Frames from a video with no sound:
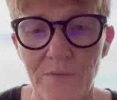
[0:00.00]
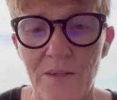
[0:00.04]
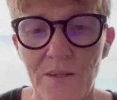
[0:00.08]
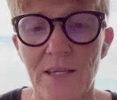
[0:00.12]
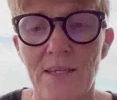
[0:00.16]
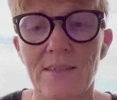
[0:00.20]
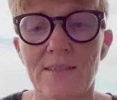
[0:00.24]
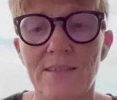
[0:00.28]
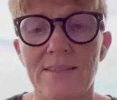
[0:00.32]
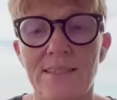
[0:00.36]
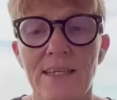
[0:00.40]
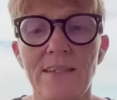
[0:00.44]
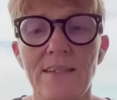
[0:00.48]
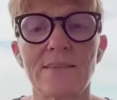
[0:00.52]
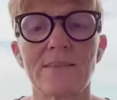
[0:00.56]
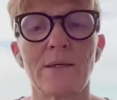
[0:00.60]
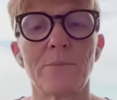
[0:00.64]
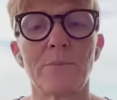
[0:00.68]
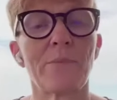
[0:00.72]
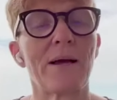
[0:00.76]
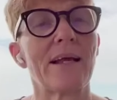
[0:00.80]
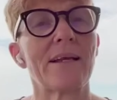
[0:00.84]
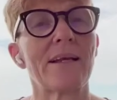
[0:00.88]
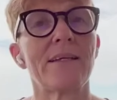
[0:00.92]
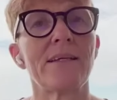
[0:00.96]
sent the
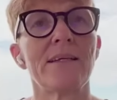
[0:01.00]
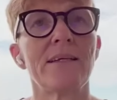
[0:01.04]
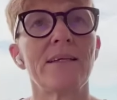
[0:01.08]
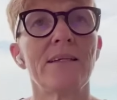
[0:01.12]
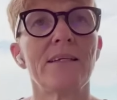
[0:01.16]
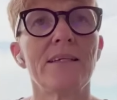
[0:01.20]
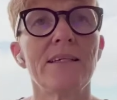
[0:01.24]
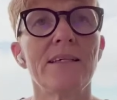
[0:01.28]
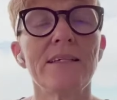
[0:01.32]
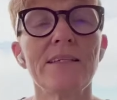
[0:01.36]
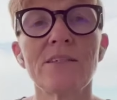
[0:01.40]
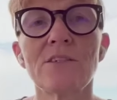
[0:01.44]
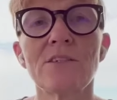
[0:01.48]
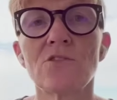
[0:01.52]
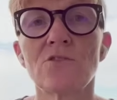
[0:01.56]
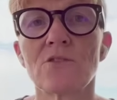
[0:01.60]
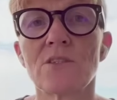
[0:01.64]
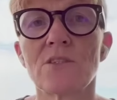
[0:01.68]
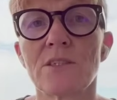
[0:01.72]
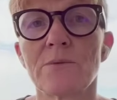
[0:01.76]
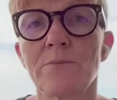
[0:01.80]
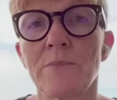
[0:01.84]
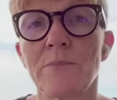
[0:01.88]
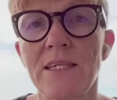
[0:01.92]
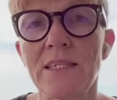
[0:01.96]
money into
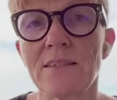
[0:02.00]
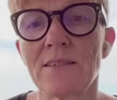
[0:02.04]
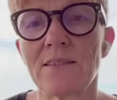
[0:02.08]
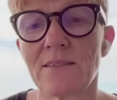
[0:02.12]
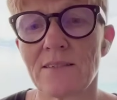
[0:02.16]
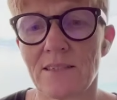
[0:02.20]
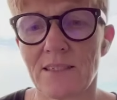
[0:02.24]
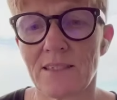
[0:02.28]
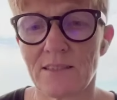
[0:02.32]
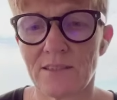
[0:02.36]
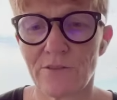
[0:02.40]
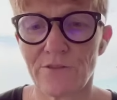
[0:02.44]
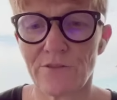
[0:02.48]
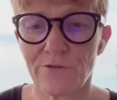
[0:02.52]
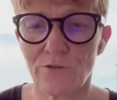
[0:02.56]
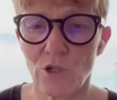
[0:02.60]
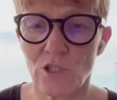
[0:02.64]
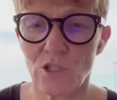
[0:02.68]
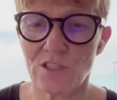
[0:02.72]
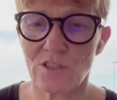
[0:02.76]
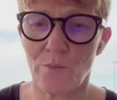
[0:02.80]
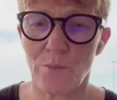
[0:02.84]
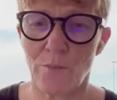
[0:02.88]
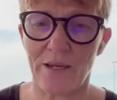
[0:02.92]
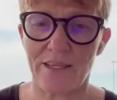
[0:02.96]
the mint in the
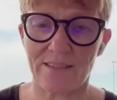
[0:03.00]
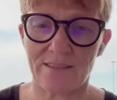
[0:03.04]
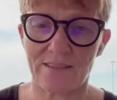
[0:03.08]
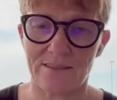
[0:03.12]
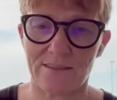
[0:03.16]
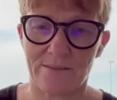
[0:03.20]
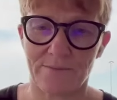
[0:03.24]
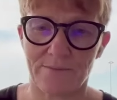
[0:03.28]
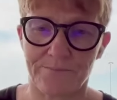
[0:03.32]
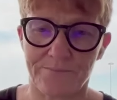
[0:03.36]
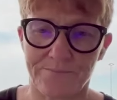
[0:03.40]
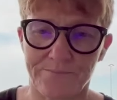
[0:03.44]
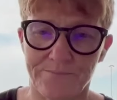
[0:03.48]
first place.